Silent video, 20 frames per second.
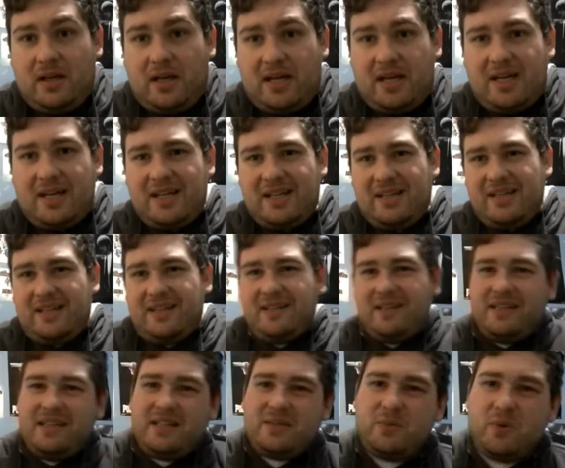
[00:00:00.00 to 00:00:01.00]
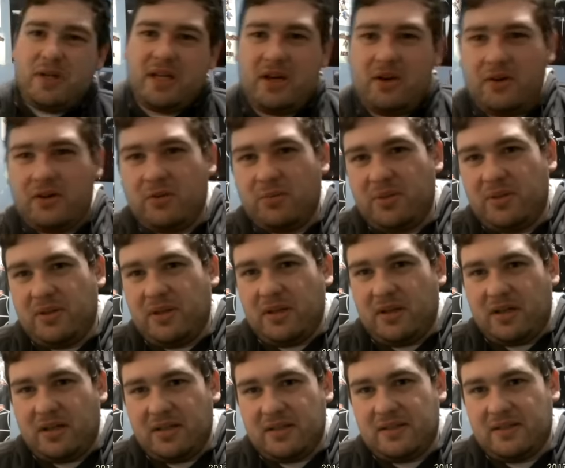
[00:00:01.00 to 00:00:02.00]
Uh, it needs more character building,
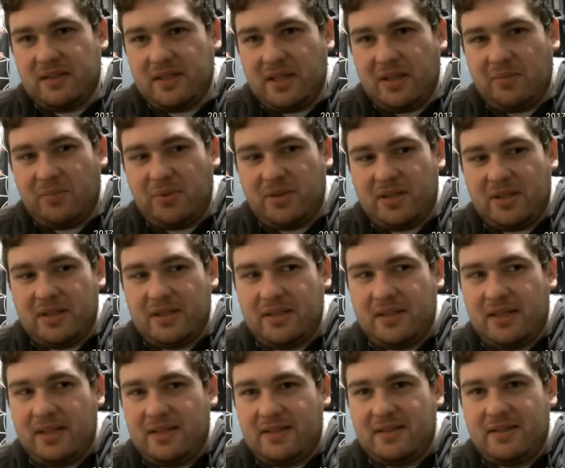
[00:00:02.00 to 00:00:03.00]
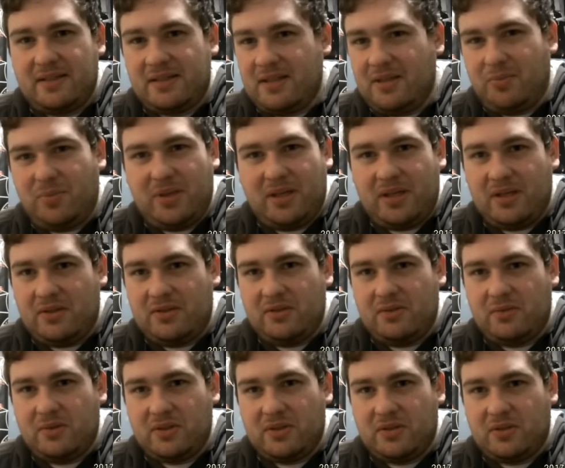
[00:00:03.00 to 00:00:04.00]
honestly, but it's just nitpicking to
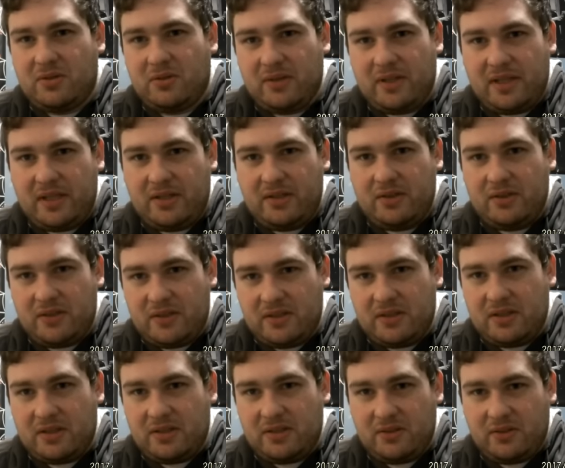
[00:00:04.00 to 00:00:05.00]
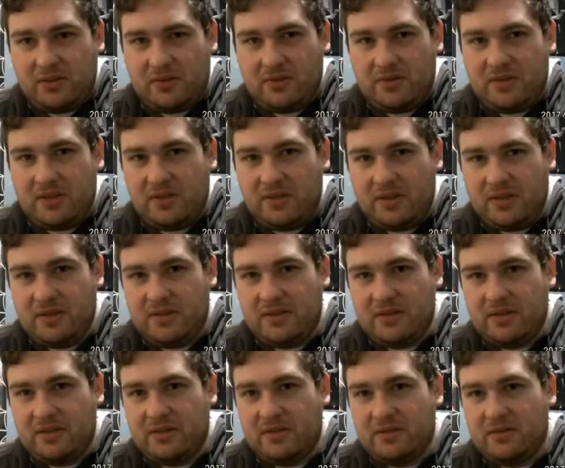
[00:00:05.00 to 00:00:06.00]
what's already a good uh, Toku series,
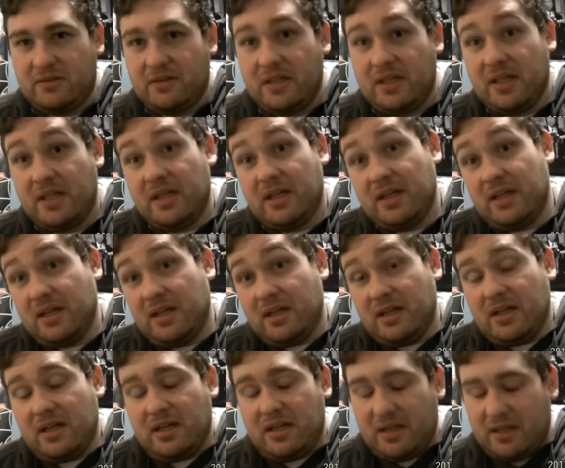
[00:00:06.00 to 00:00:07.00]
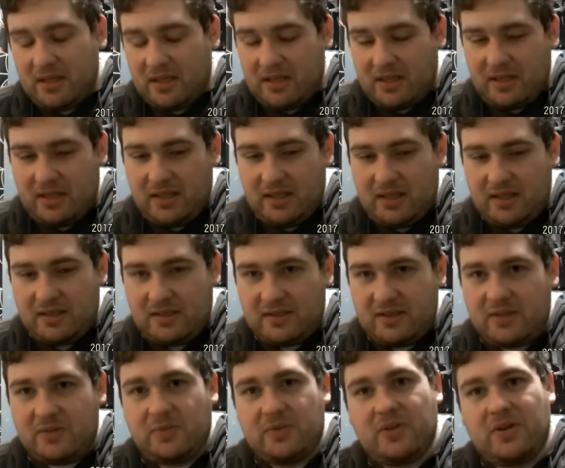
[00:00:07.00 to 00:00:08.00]
so... And
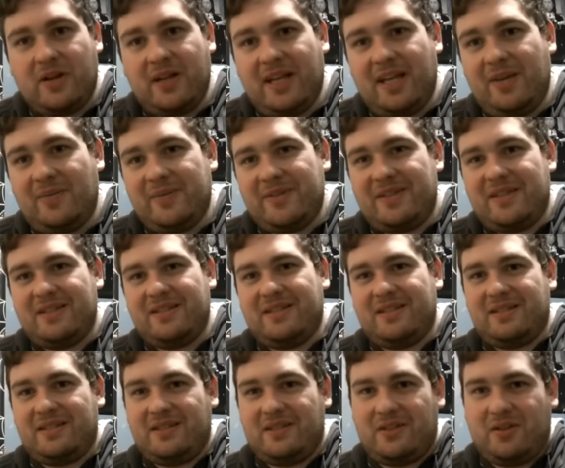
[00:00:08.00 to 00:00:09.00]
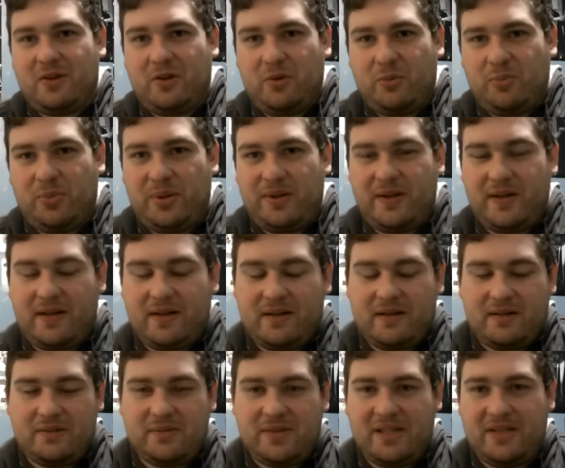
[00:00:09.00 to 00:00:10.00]
since we're talking Amazons, let's just hope,
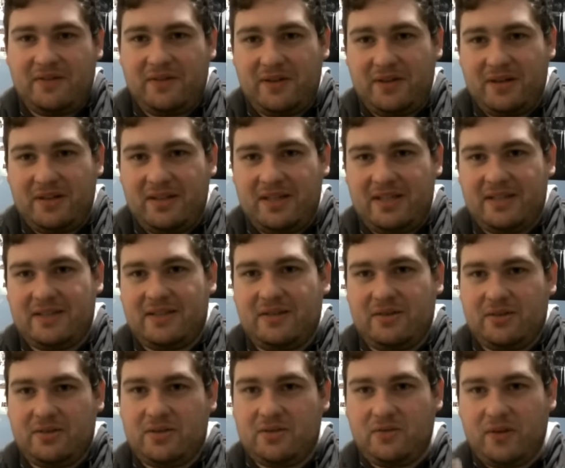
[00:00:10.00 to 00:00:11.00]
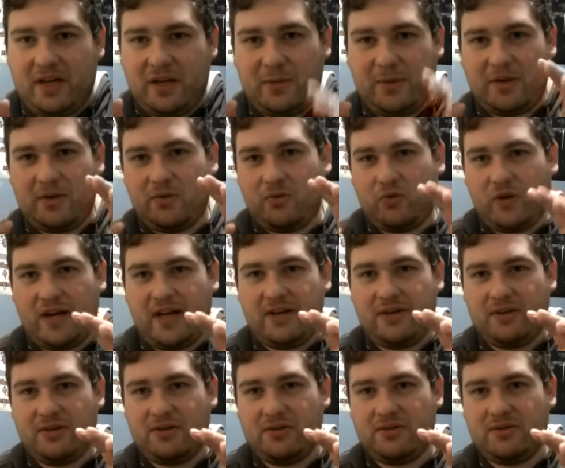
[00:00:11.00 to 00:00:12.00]
um, at the very least, there's the right amount of
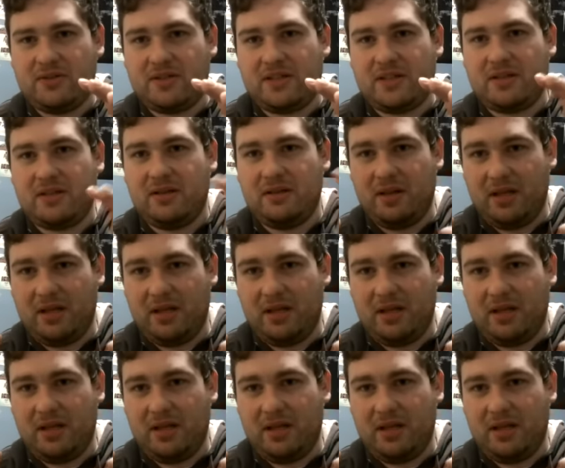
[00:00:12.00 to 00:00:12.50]
writers,